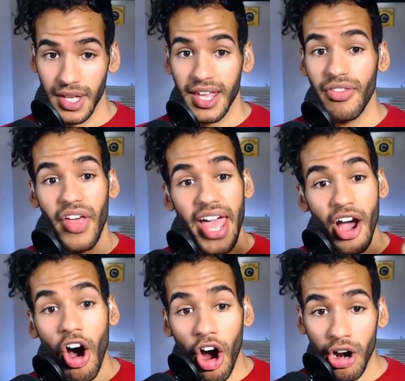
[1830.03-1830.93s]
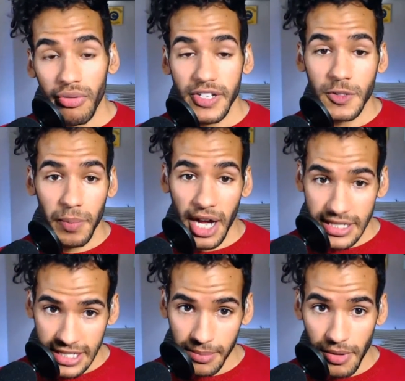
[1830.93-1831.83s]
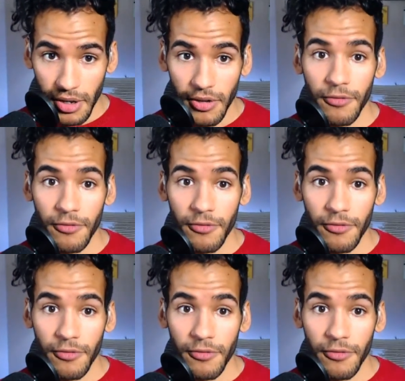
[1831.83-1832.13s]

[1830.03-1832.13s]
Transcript: they are responsible